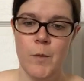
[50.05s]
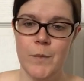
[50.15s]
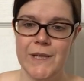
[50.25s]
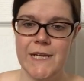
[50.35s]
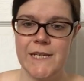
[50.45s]

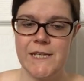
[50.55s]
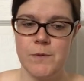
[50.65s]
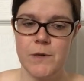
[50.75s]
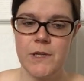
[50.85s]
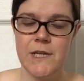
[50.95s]
but they
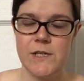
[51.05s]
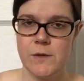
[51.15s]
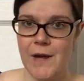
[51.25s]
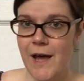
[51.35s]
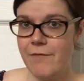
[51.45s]
typically
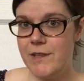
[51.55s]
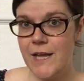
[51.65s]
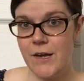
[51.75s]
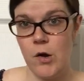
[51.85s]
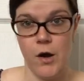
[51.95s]
don't have it
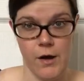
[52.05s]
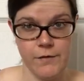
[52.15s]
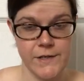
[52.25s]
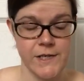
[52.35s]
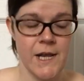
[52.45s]
that
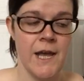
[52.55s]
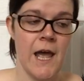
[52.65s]
often,